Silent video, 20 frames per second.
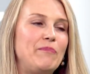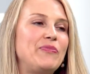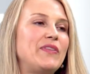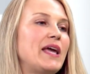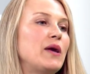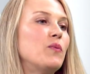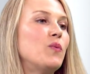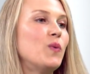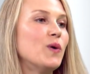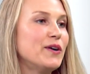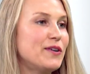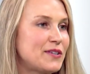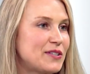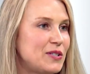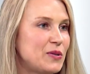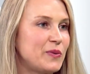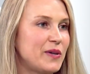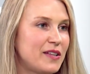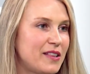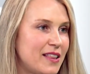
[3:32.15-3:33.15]
they
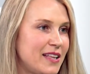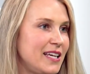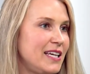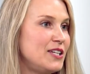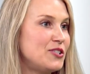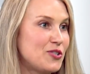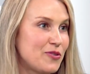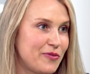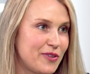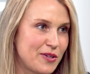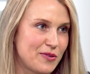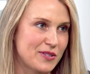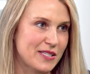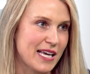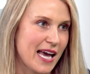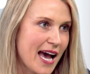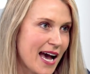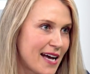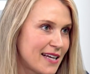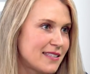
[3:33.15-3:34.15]
worked with each of those
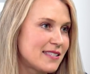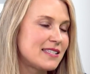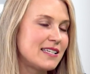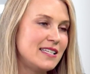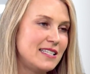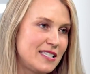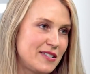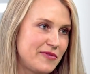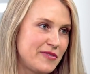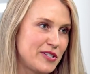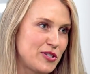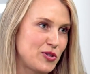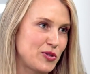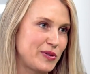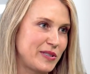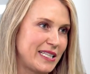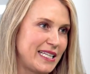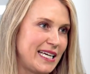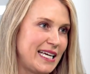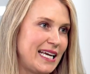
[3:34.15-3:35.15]
cats
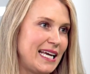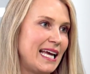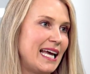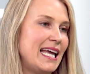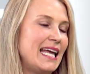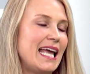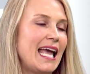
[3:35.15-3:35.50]
individually